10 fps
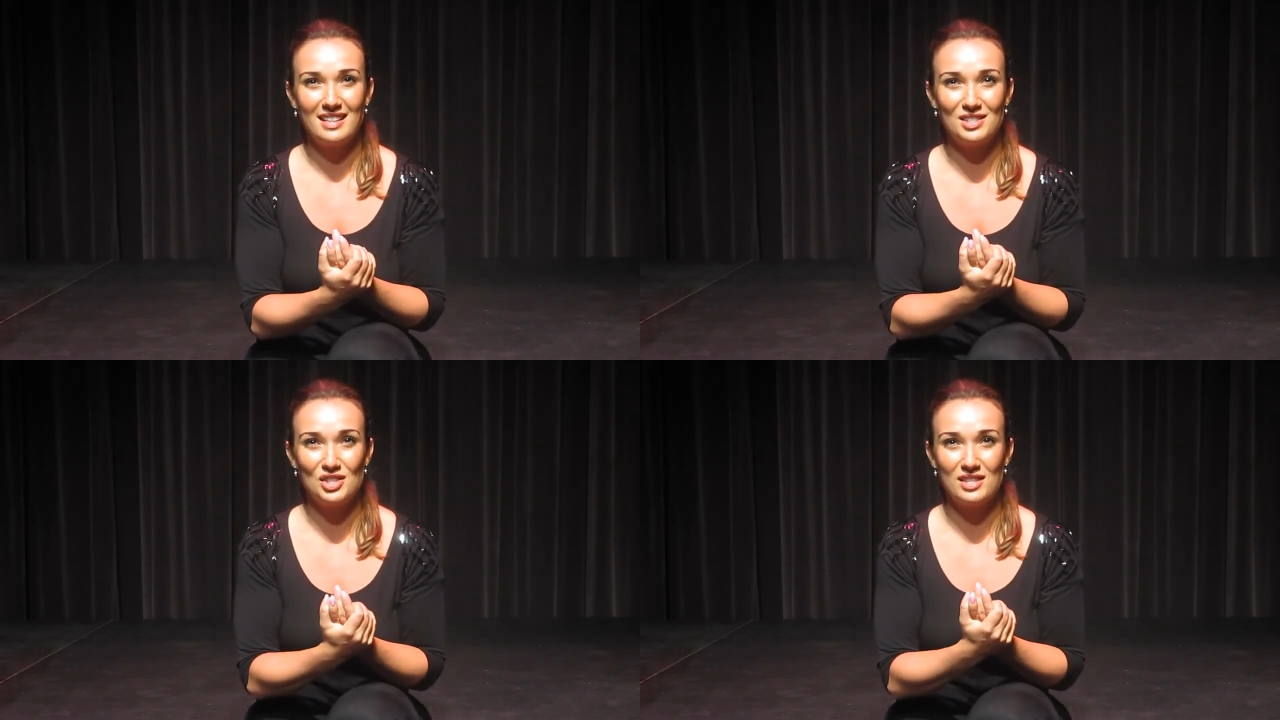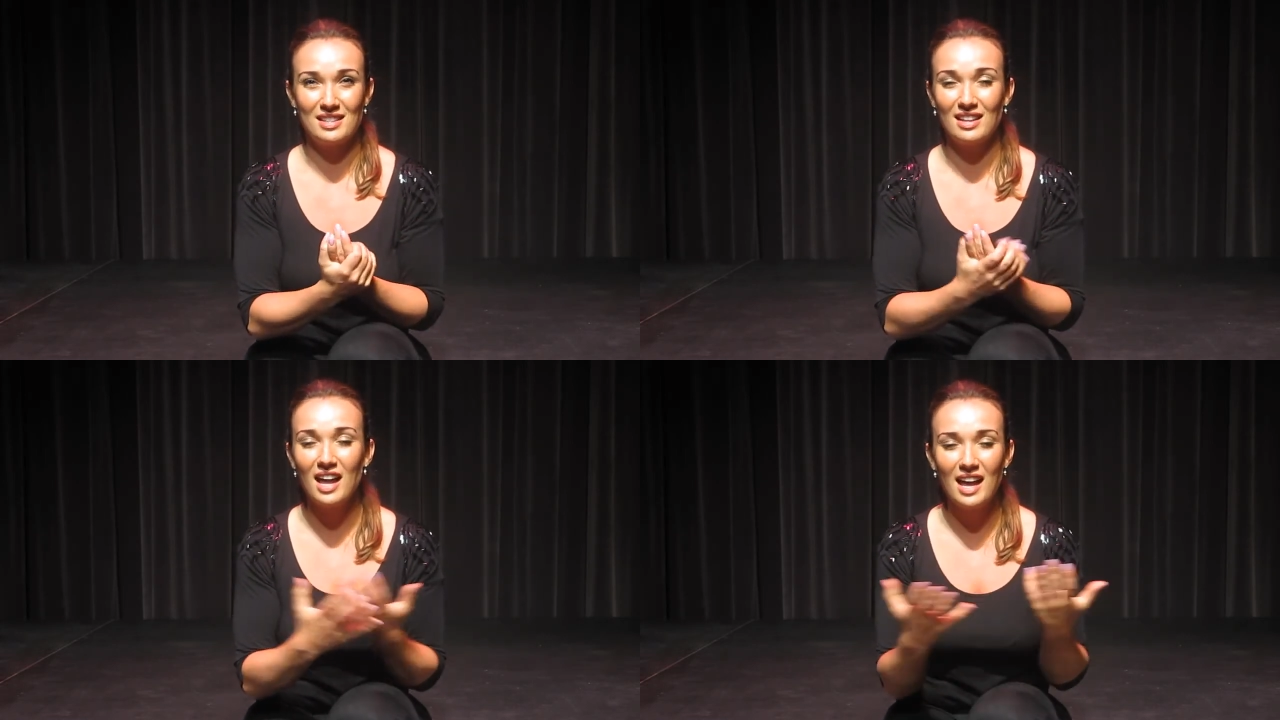she's
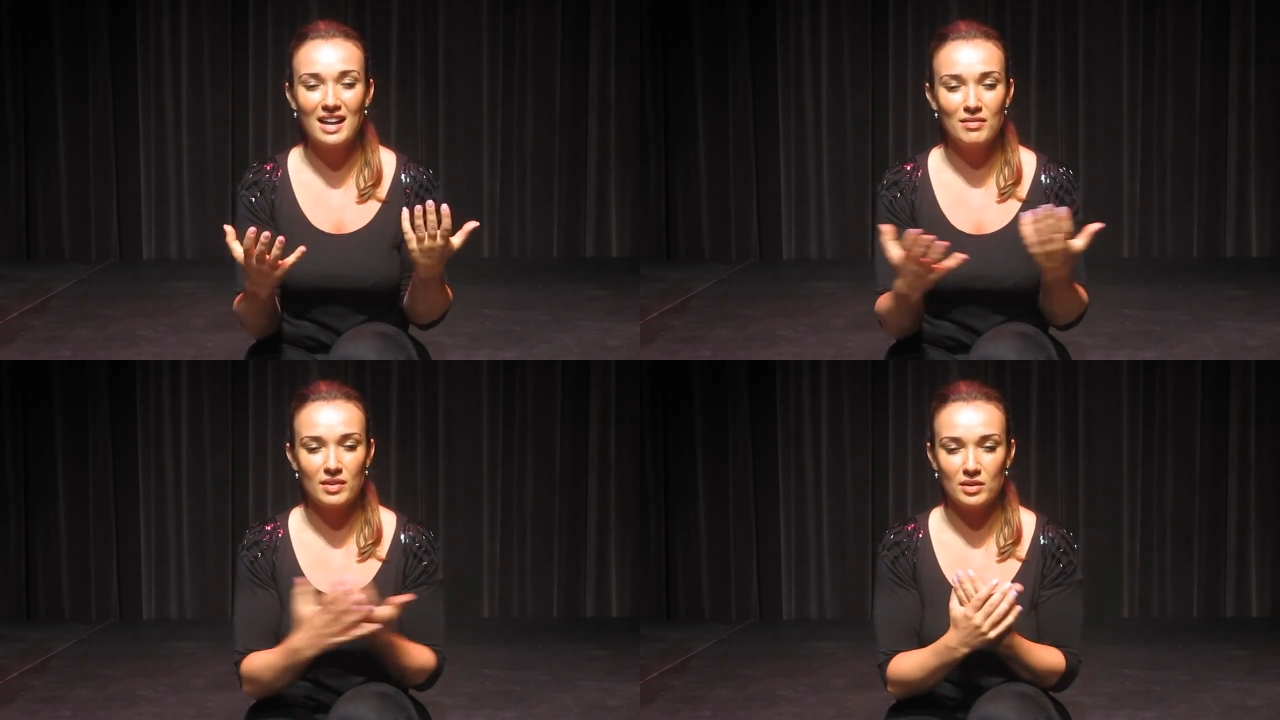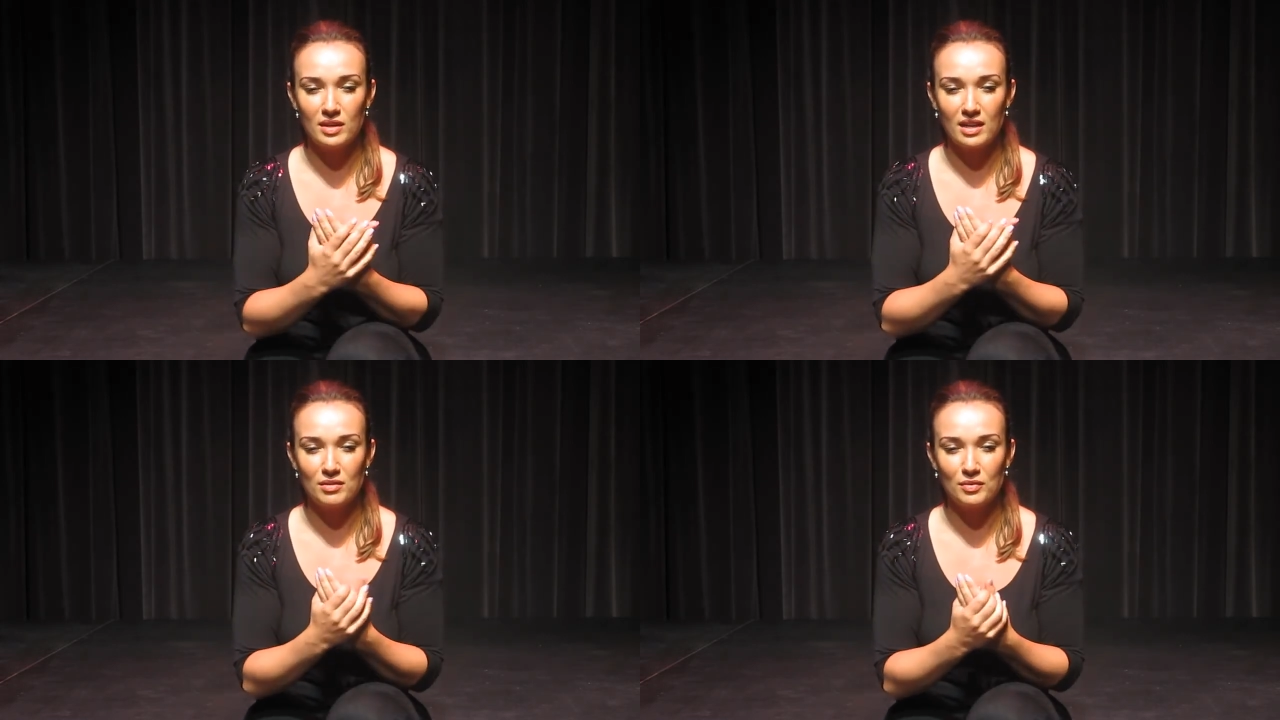alive
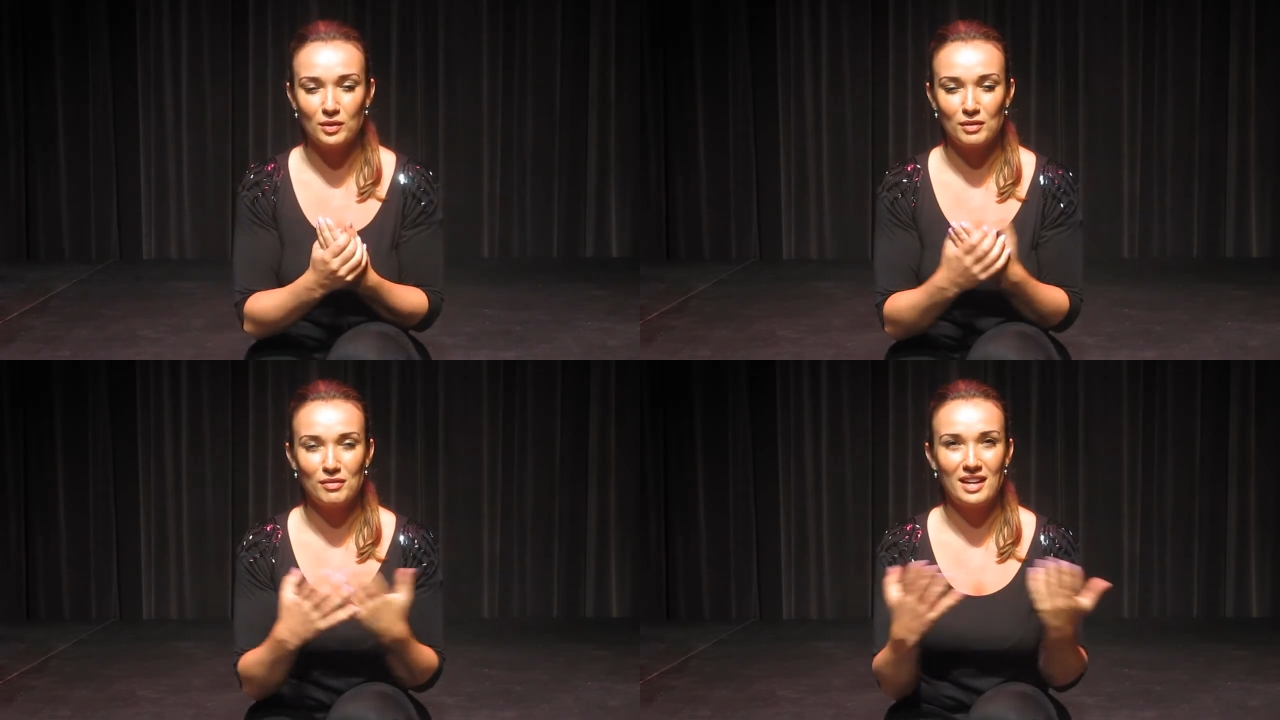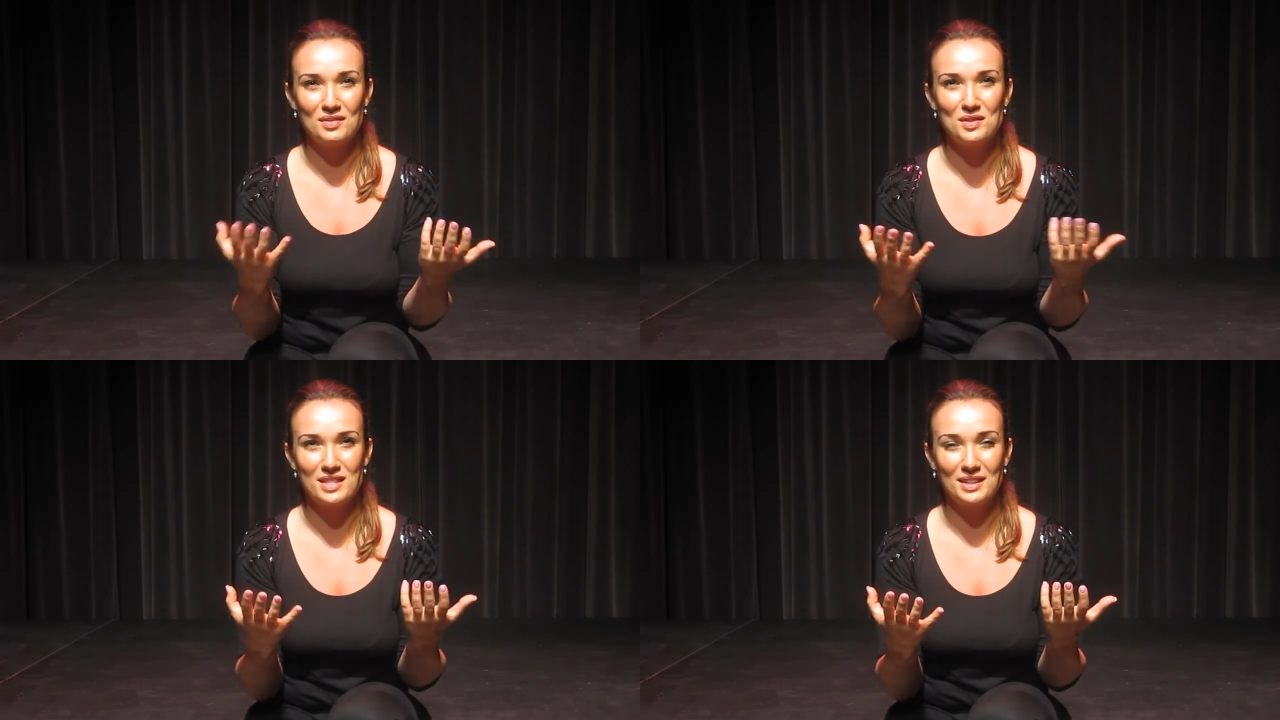and full of
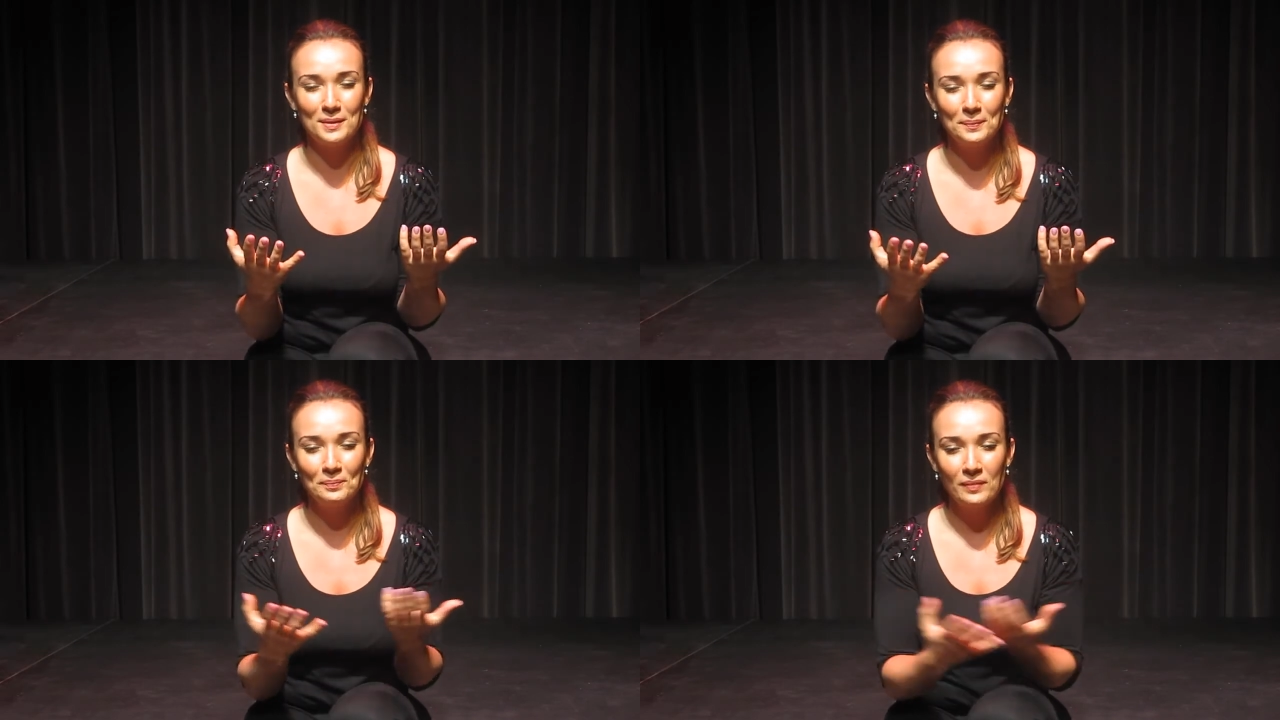life still.